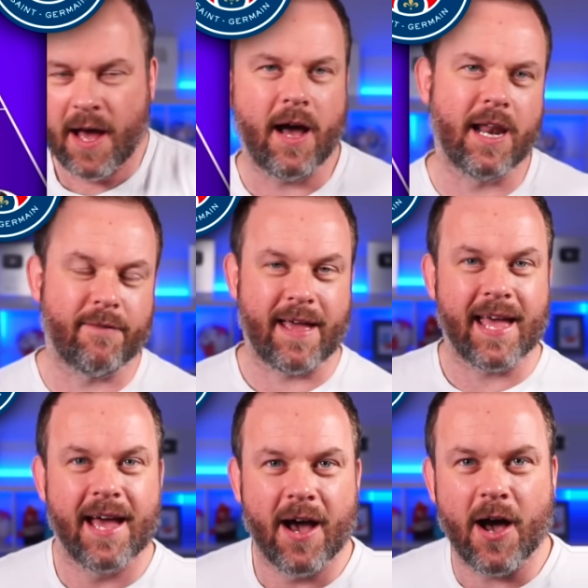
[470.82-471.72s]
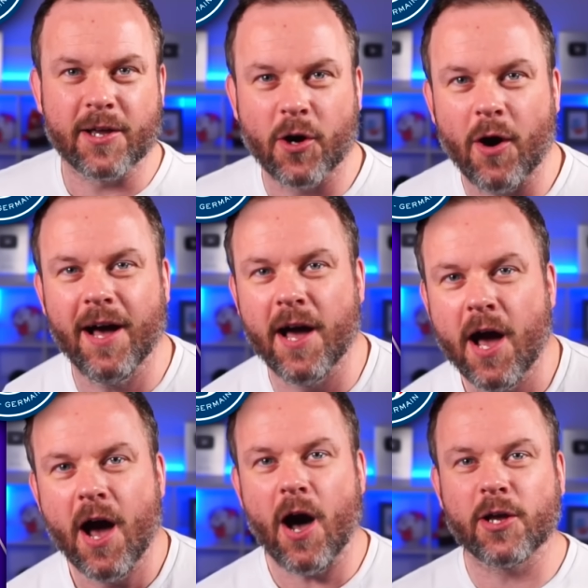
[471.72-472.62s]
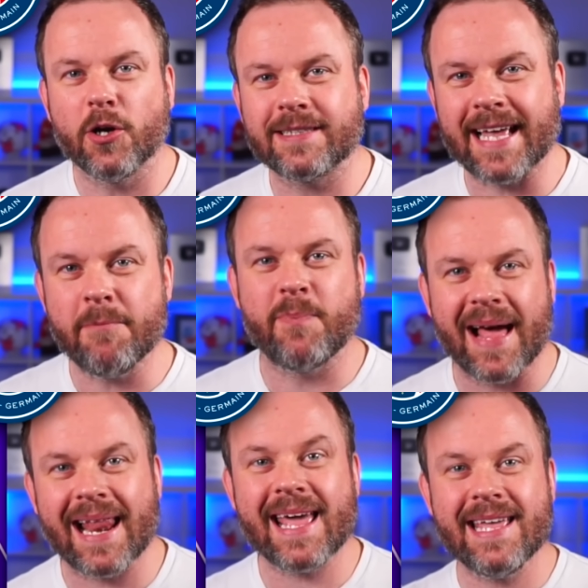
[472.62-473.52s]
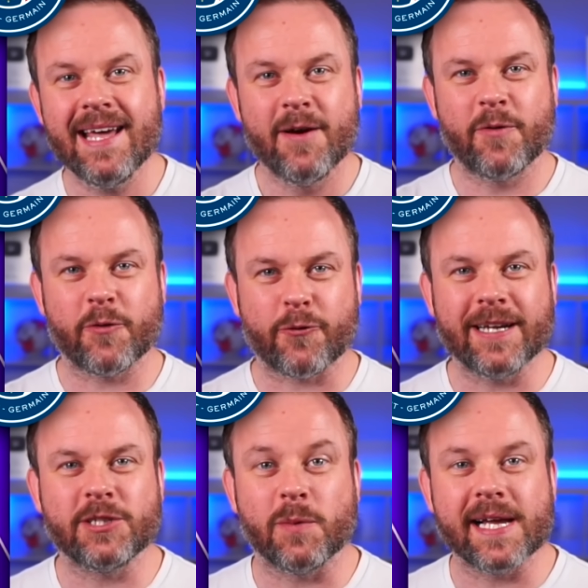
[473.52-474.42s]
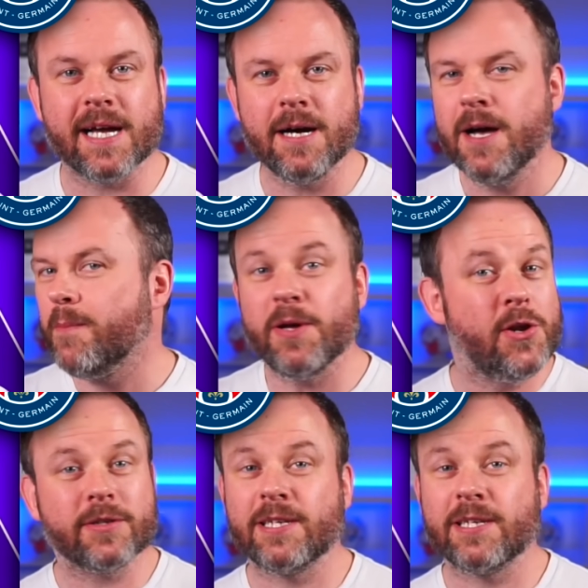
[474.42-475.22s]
I love it. I got Dembele for the French winger, but not